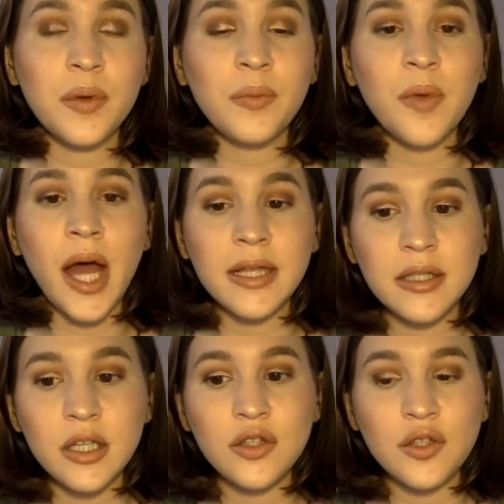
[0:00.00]
but I
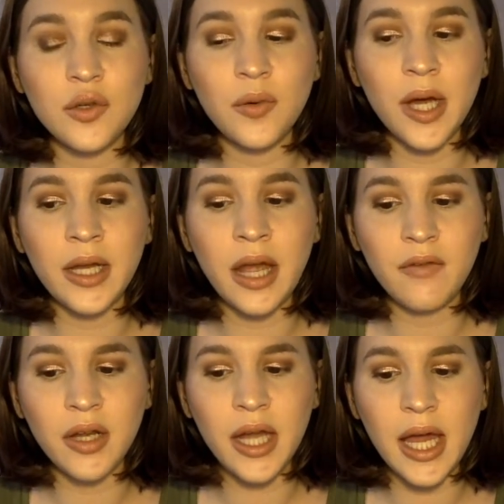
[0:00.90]
did do an
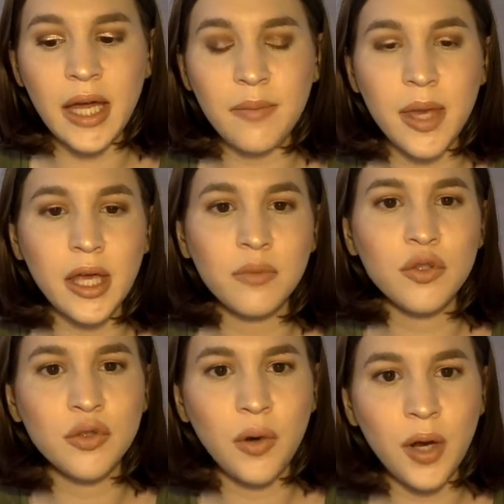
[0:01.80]
everyday makeup
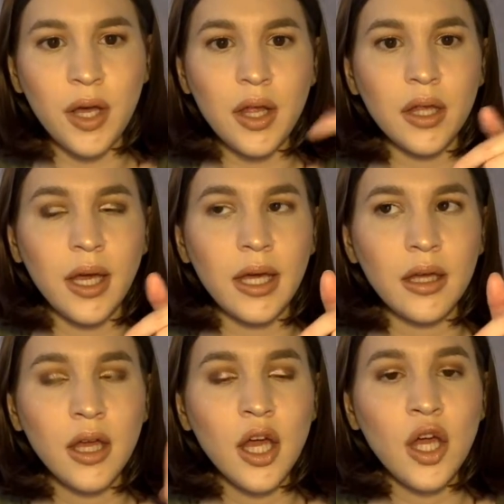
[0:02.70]
tutorial like